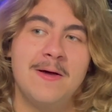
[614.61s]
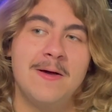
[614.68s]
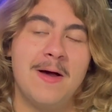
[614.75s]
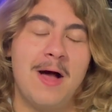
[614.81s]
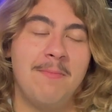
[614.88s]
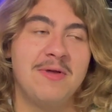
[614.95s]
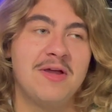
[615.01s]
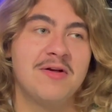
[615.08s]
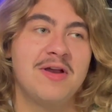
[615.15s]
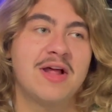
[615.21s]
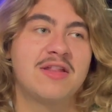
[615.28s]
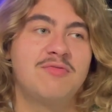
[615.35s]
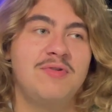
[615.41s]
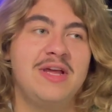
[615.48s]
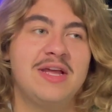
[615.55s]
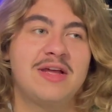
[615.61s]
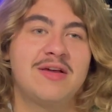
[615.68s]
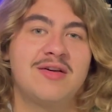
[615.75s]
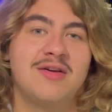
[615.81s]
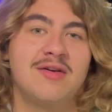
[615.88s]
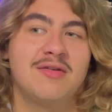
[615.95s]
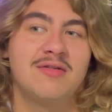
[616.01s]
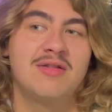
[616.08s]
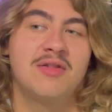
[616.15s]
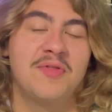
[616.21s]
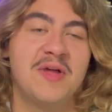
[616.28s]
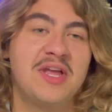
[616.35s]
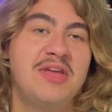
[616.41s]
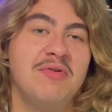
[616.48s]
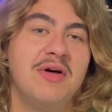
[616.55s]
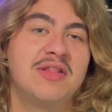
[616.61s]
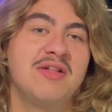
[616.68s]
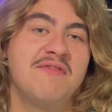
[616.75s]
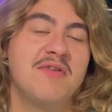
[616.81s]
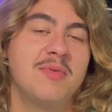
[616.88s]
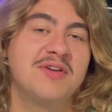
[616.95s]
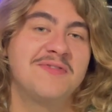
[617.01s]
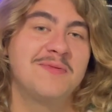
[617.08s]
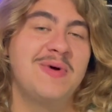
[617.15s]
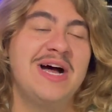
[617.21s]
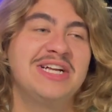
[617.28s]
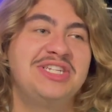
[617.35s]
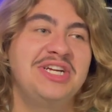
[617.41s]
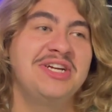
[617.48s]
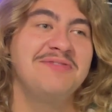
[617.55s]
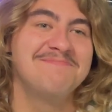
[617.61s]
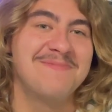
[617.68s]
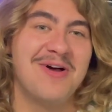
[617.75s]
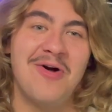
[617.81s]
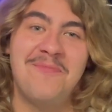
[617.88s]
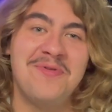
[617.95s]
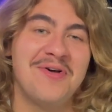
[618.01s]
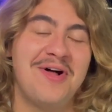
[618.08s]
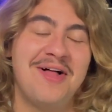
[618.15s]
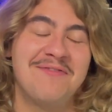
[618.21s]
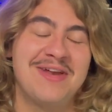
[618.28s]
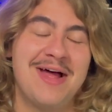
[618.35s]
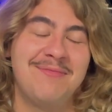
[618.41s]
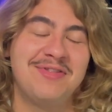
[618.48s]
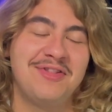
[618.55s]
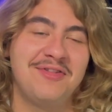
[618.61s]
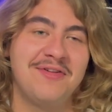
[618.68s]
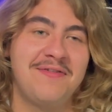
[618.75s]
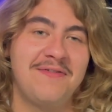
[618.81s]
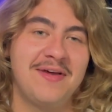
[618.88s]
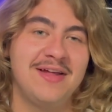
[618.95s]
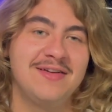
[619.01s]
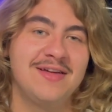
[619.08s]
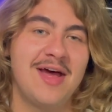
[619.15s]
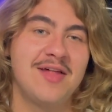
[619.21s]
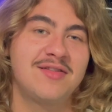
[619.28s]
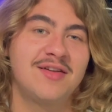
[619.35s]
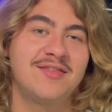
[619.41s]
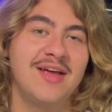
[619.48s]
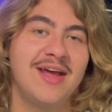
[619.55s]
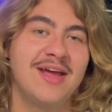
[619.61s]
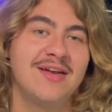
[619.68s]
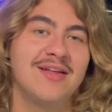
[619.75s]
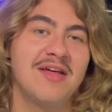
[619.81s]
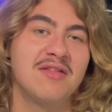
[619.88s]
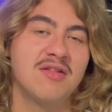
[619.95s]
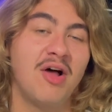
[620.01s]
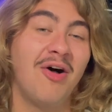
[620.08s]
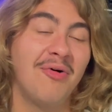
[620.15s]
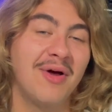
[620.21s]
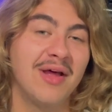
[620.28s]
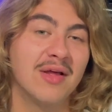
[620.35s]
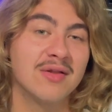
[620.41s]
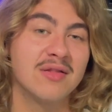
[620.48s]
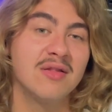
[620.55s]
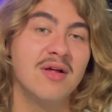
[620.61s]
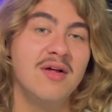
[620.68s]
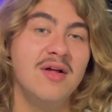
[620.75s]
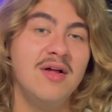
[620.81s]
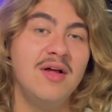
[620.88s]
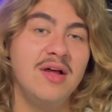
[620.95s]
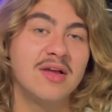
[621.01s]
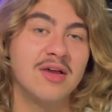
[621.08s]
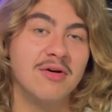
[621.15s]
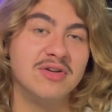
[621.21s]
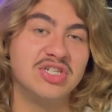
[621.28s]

I'll be here next week. So thank you all so very much for watching. Hope you all have an absolutely fantastic day, and as always, go